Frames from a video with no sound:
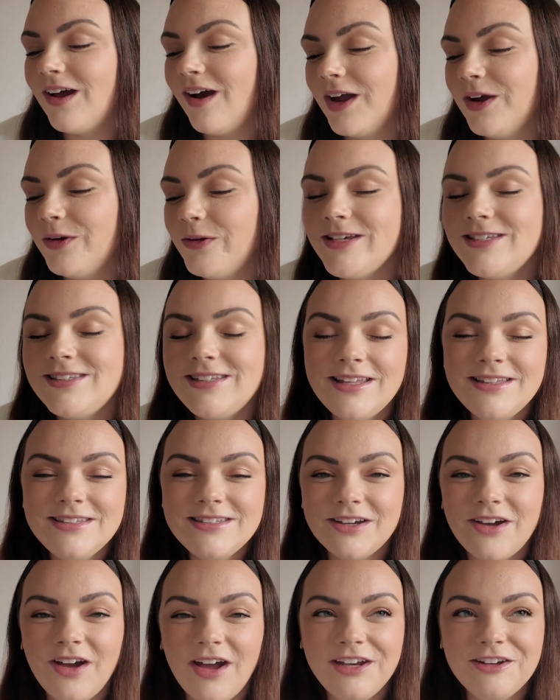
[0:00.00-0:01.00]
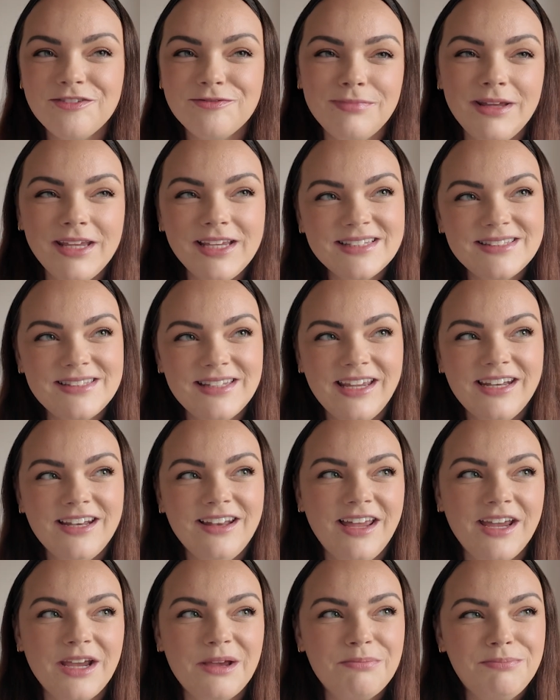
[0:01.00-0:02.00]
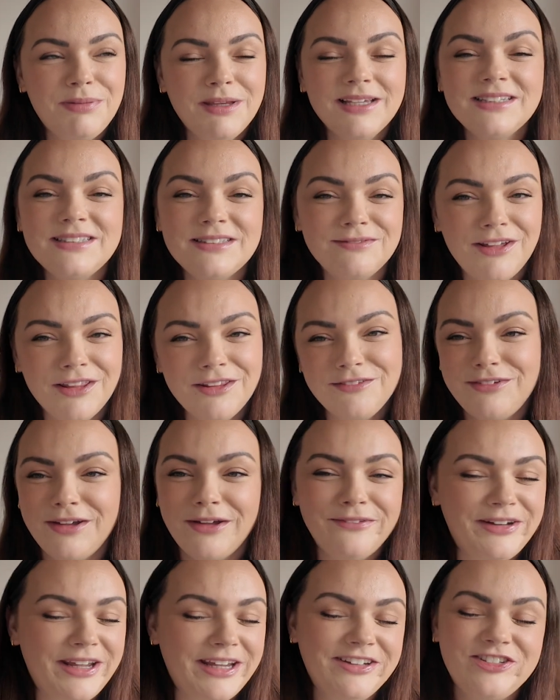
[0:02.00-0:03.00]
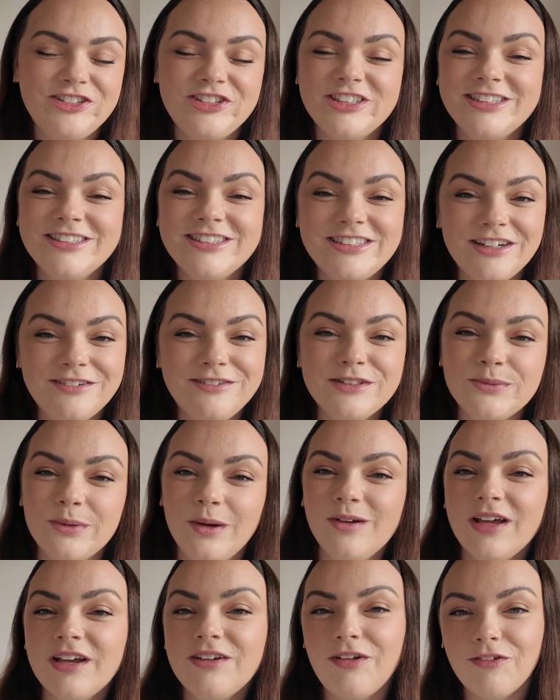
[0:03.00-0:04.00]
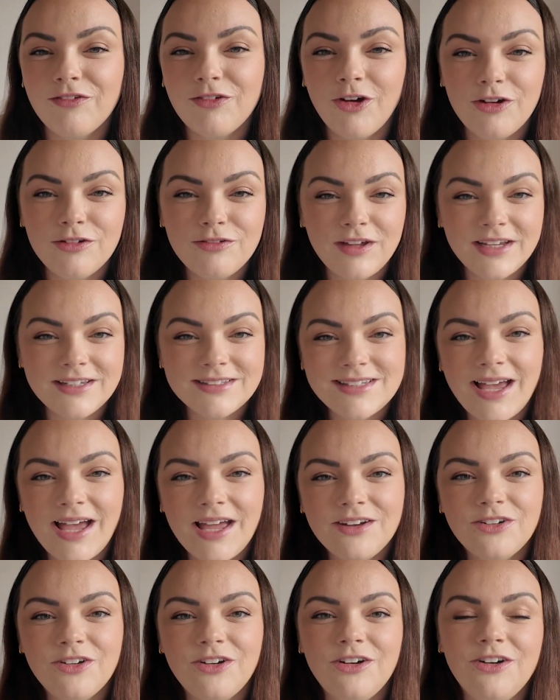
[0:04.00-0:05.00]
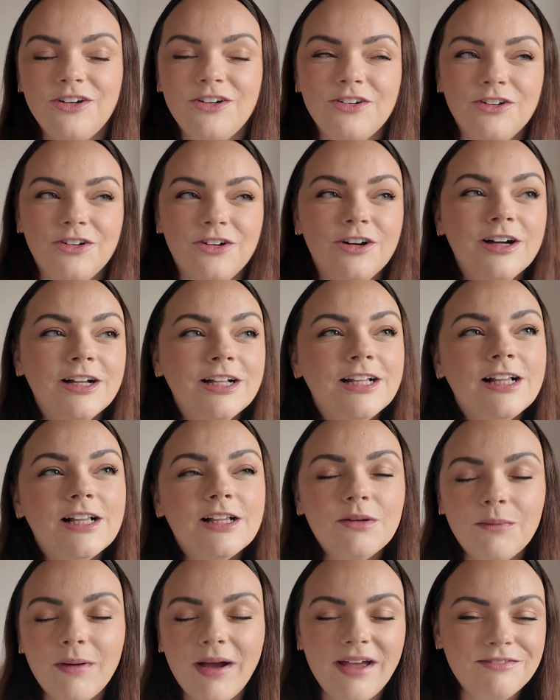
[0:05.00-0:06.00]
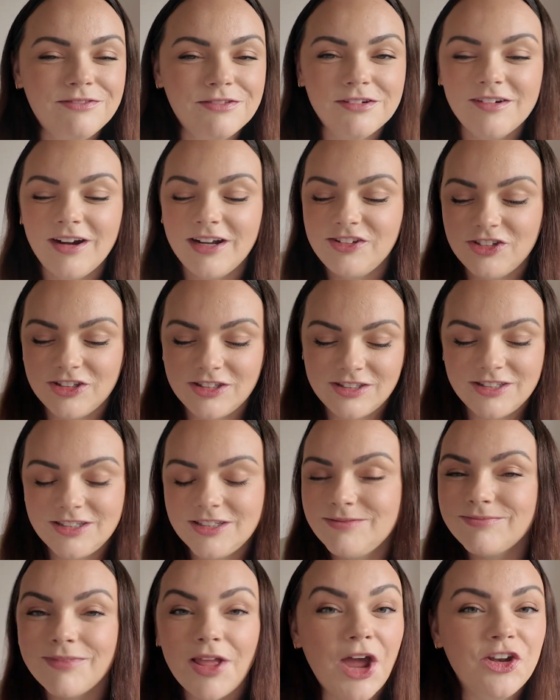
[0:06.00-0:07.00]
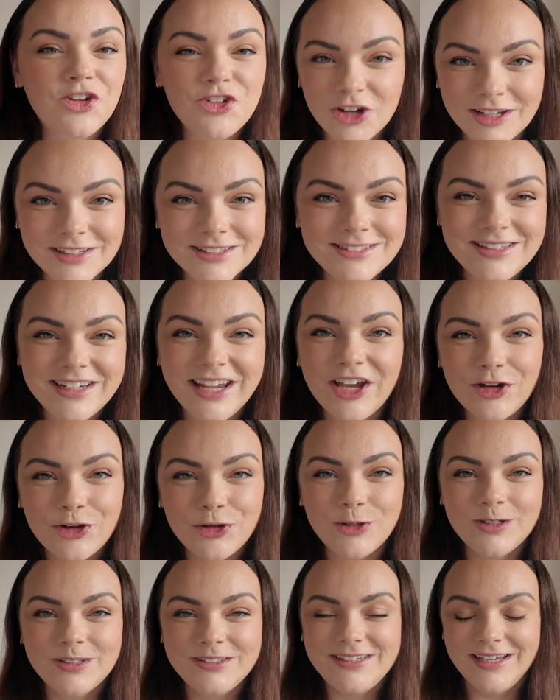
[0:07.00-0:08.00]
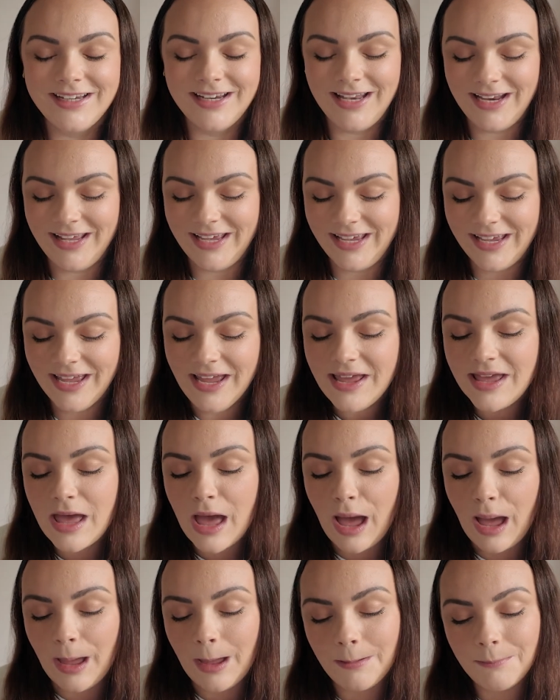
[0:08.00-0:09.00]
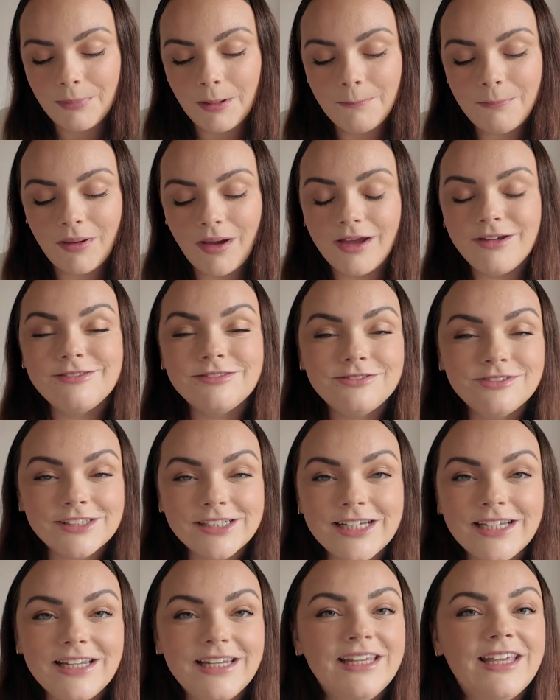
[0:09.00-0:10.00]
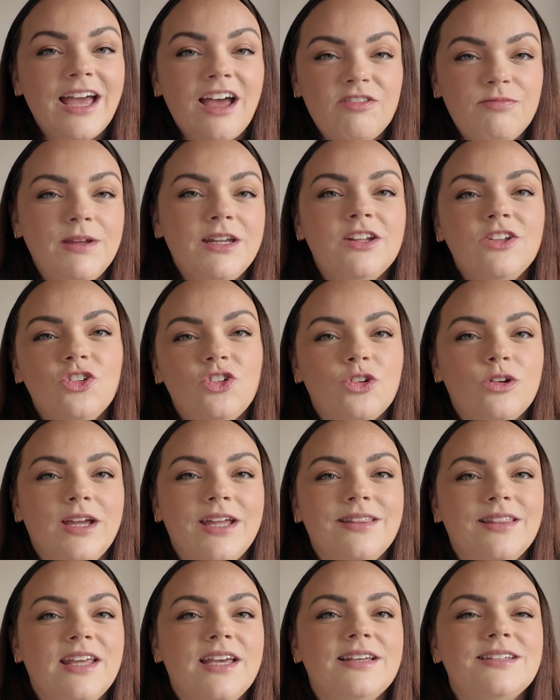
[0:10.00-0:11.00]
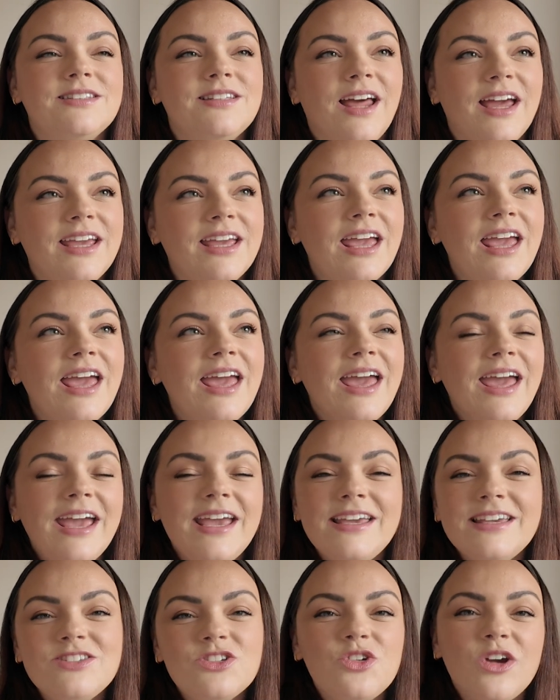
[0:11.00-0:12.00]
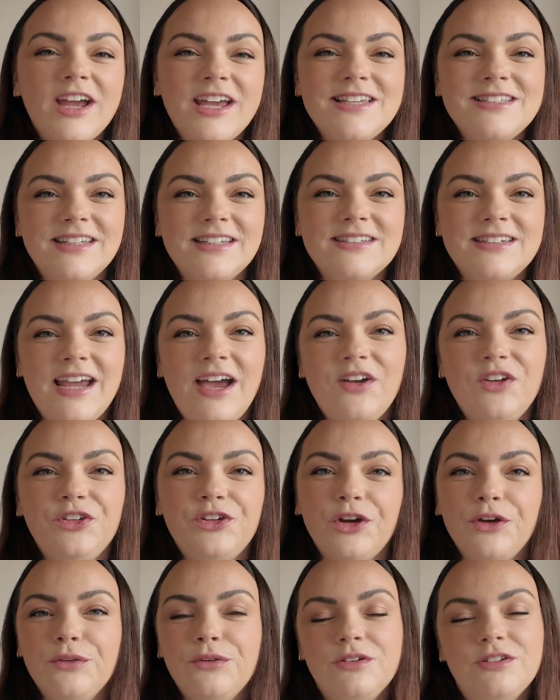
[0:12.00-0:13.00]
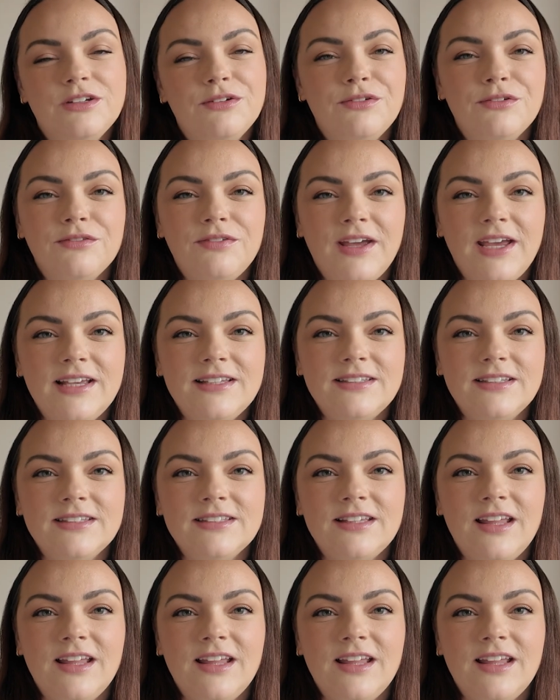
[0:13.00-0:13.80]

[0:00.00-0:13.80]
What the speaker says: I always tend to kind of mix in like bits of other foundations and stuff as well. Like if I've got a fake tan on or whatever, I just adjust it accordingly. But I really have been enjoying this. Like, it is crazy, isn't it, how you go through different phases.